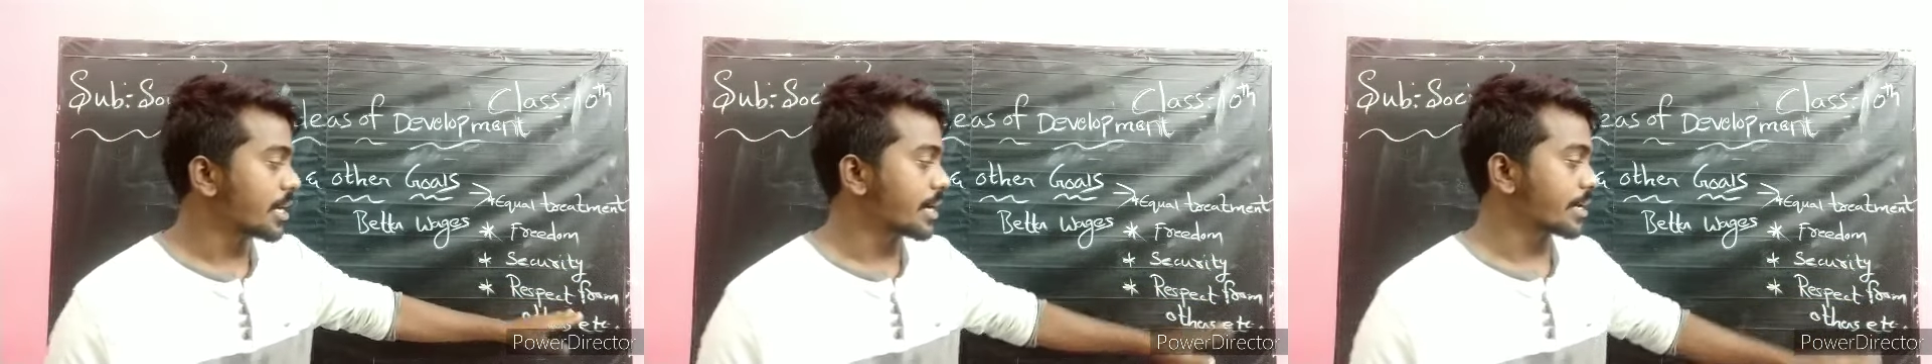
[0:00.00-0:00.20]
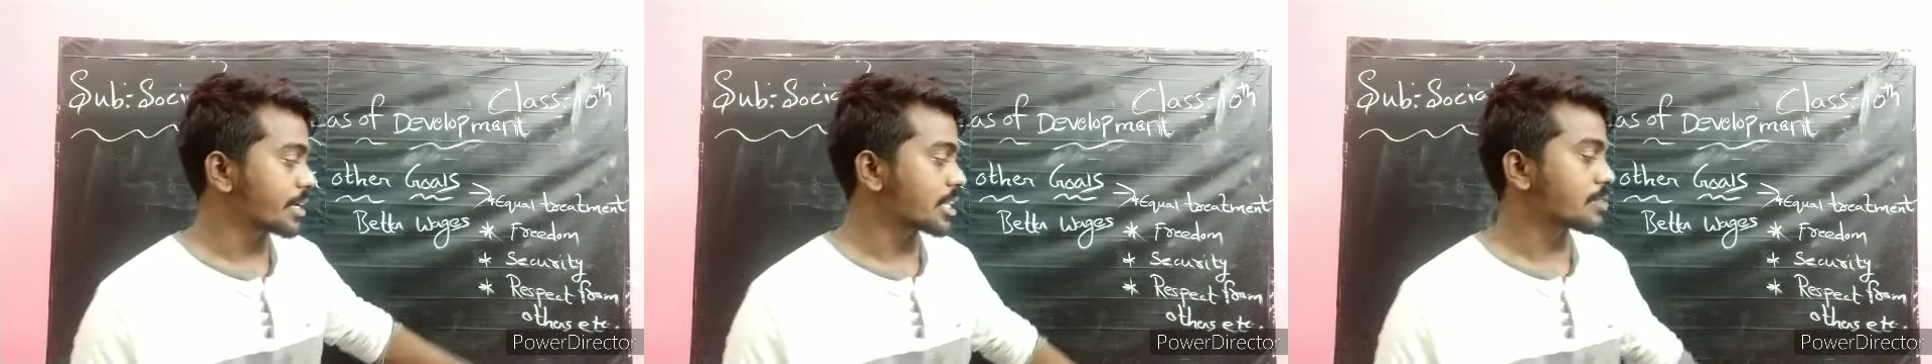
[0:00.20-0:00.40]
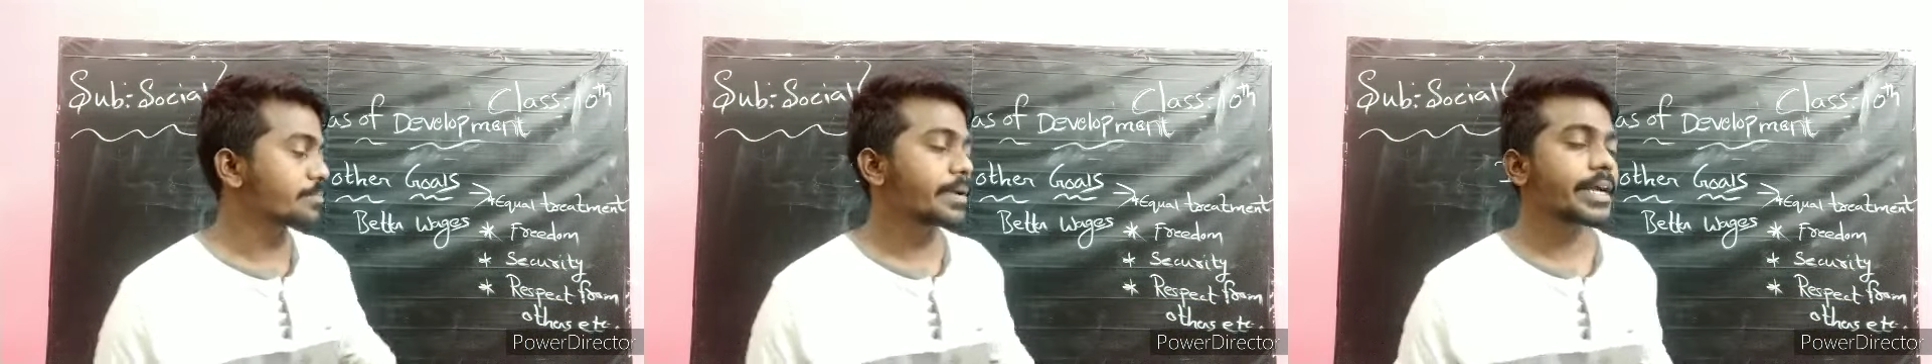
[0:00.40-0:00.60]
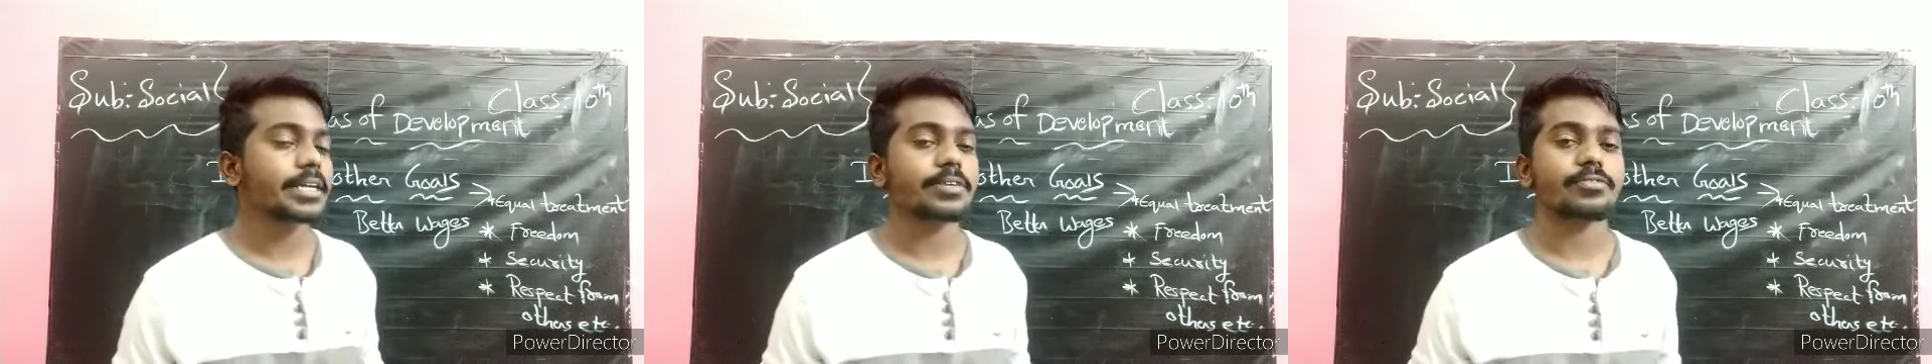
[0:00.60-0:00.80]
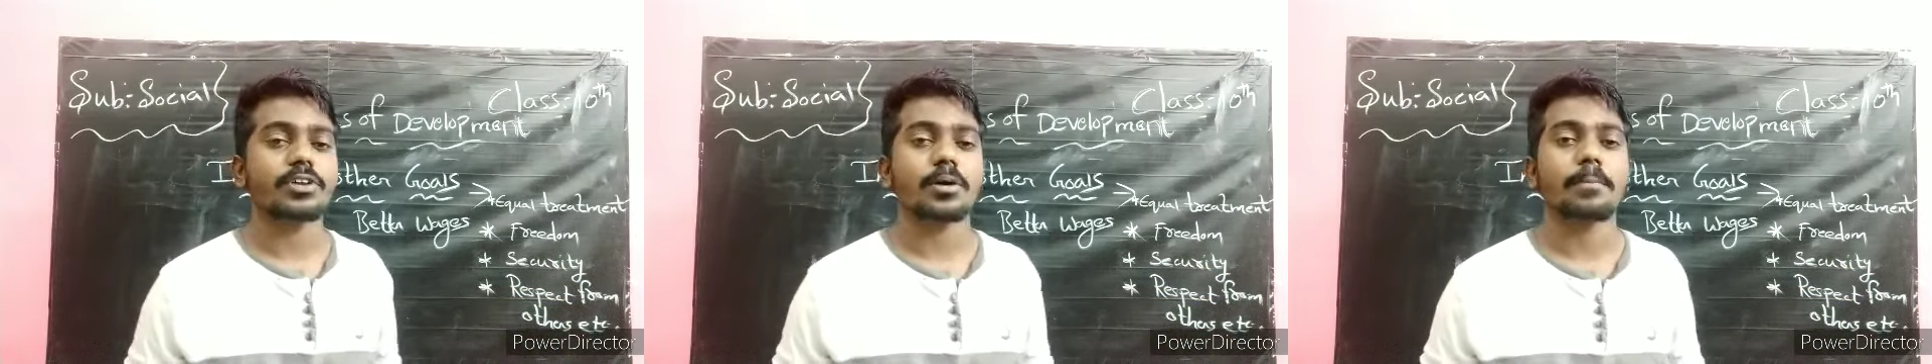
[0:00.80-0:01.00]
respect
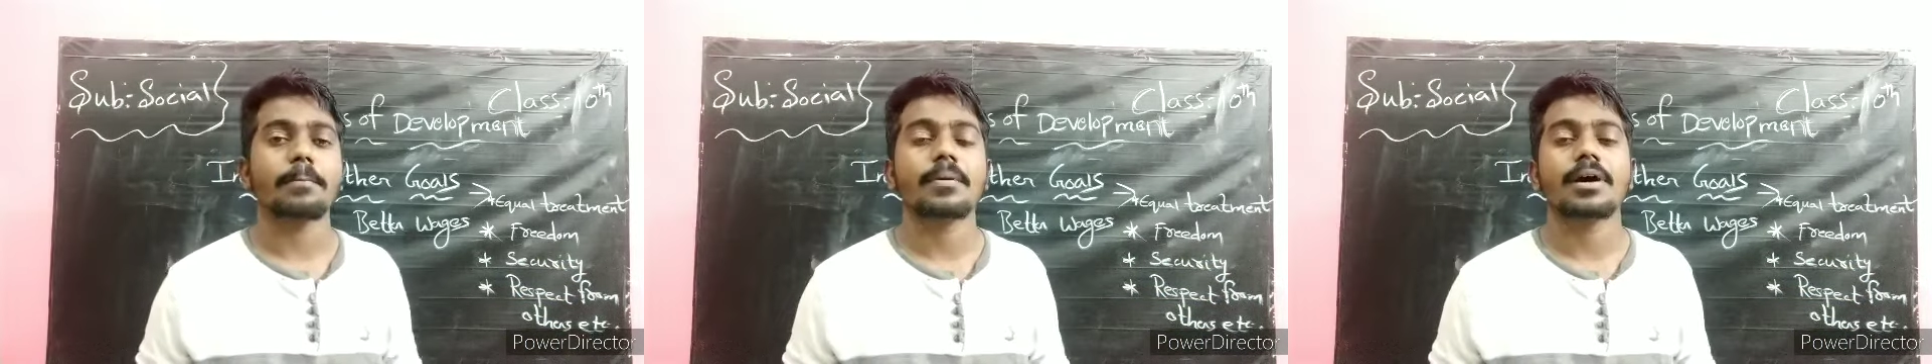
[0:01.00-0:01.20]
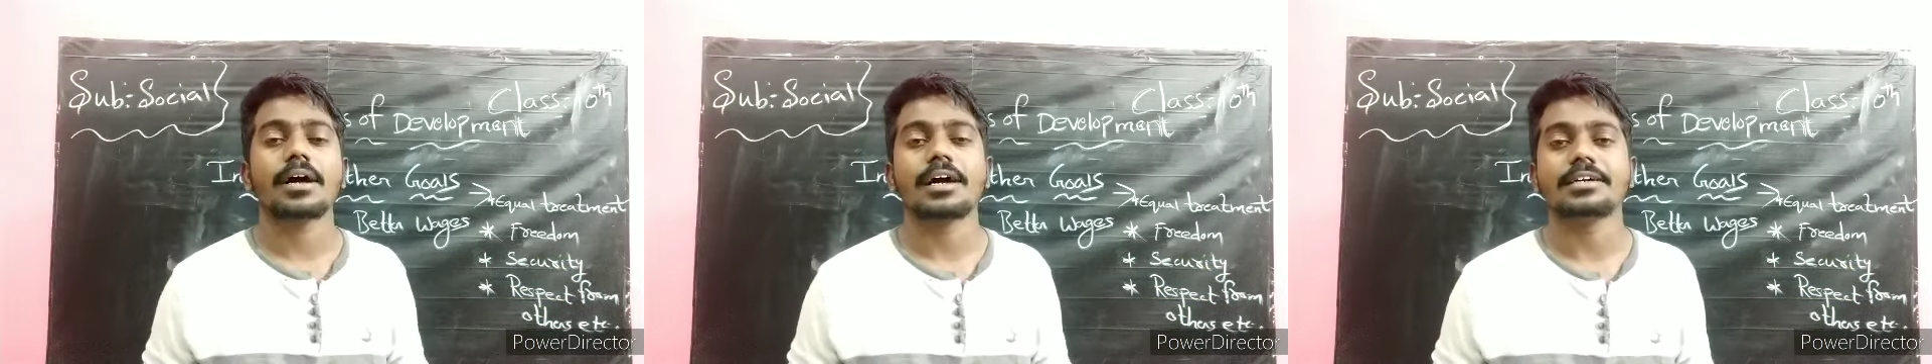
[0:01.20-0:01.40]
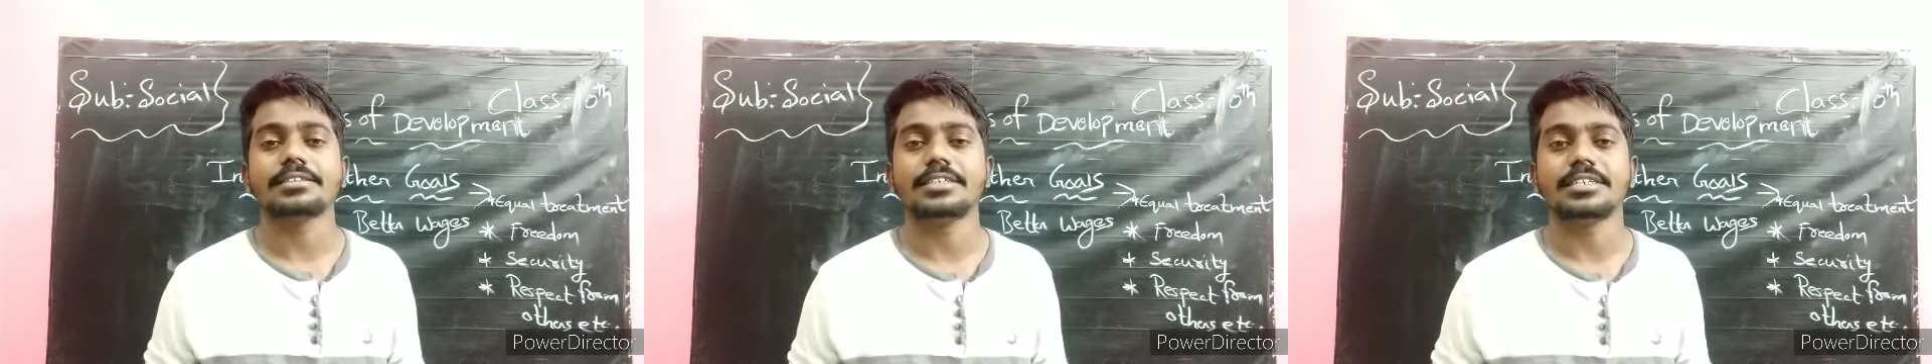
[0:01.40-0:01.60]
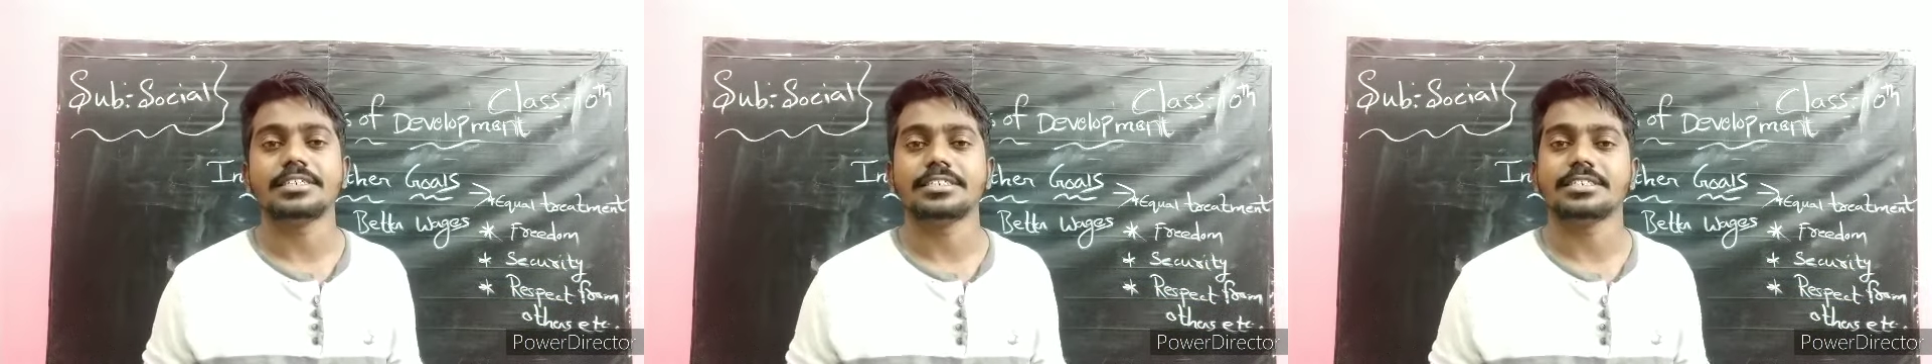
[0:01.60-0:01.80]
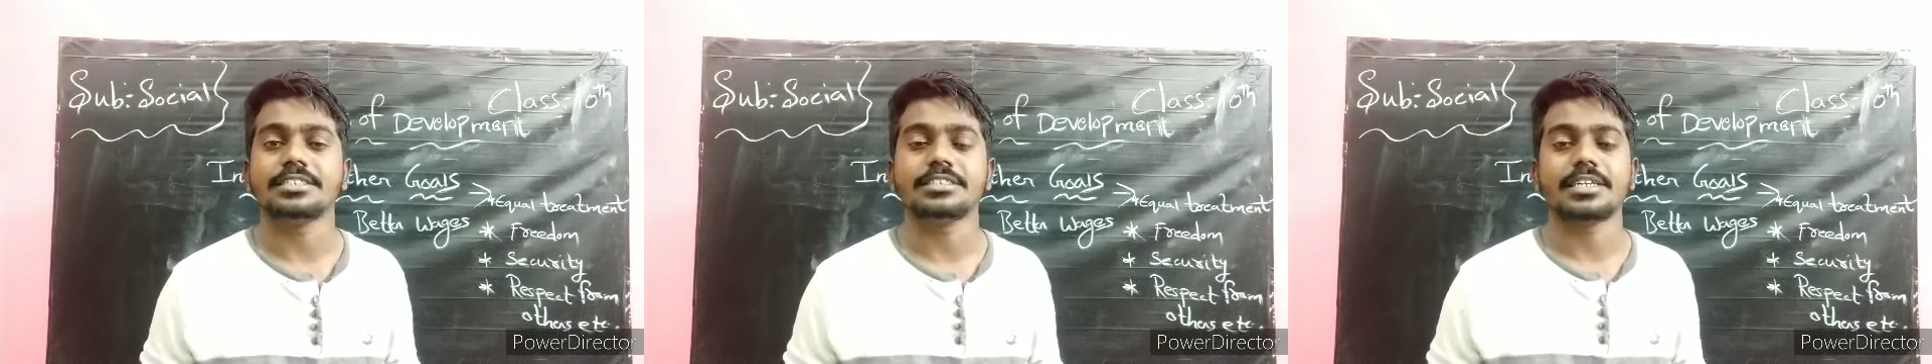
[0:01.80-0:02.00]
from
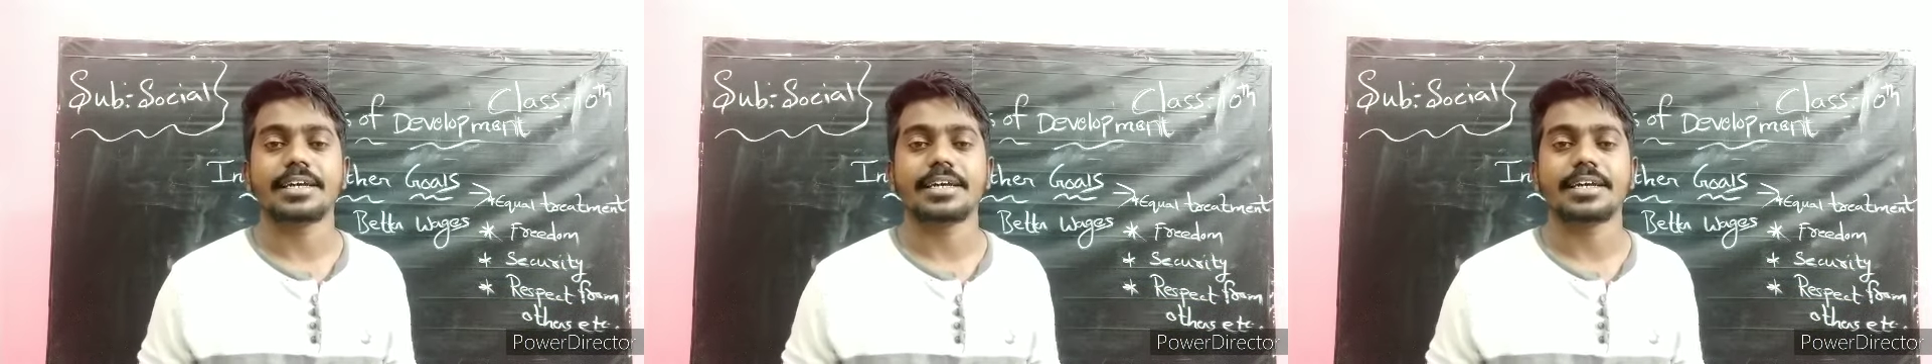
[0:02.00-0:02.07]
others,